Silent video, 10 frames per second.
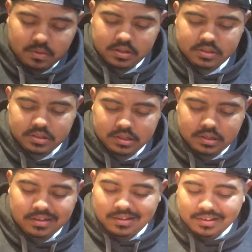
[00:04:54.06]
ones.
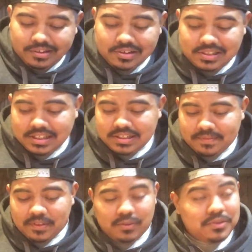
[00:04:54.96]
There's six
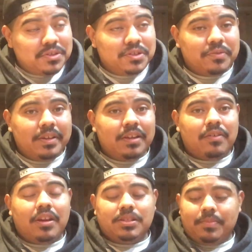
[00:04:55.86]
of those, there's three
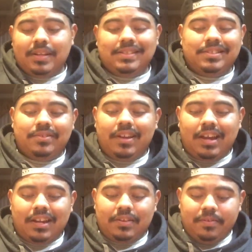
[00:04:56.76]
cross braces. You can
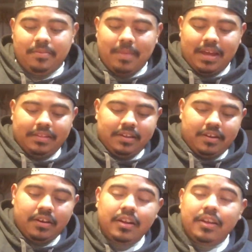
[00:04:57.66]
kind of do the math
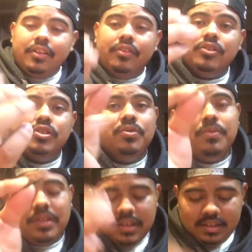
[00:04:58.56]
there. There's two
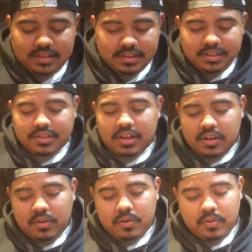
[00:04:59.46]
of these, and these are going to
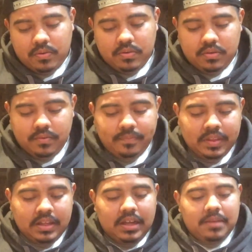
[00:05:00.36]
go,
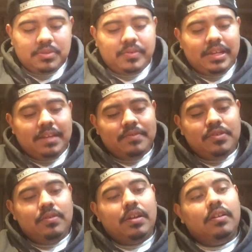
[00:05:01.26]
um, so it gives
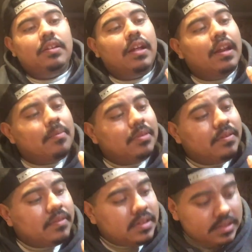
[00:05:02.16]
you, uh, and I
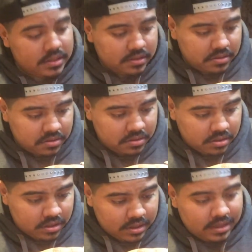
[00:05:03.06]
believe these,
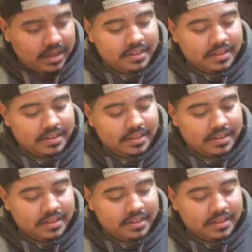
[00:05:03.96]
yeah,